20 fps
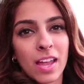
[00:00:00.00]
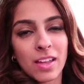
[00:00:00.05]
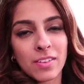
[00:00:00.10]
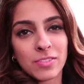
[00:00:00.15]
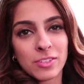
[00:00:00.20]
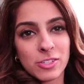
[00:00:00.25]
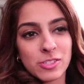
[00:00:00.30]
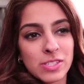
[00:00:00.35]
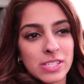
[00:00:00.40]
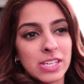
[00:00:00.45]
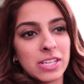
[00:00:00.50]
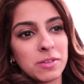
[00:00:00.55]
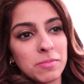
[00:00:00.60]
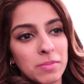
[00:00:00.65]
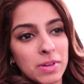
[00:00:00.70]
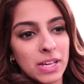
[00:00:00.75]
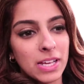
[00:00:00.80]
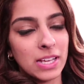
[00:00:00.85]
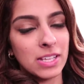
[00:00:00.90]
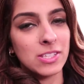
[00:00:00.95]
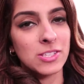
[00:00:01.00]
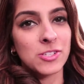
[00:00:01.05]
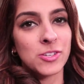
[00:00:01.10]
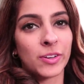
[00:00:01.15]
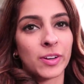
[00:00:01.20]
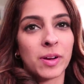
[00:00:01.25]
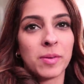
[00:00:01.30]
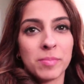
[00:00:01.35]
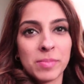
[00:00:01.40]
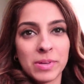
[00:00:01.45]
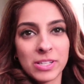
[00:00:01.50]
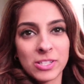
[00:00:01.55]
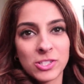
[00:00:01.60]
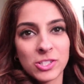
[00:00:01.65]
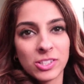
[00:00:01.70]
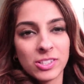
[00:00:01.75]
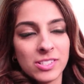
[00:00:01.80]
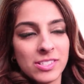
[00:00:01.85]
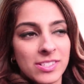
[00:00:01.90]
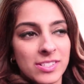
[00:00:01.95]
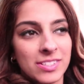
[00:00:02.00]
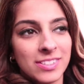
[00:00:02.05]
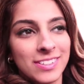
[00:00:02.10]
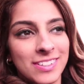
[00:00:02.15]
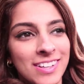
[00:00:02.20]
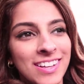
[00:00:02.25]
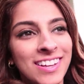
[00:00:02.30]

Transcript: have you seen my Instagram pictures?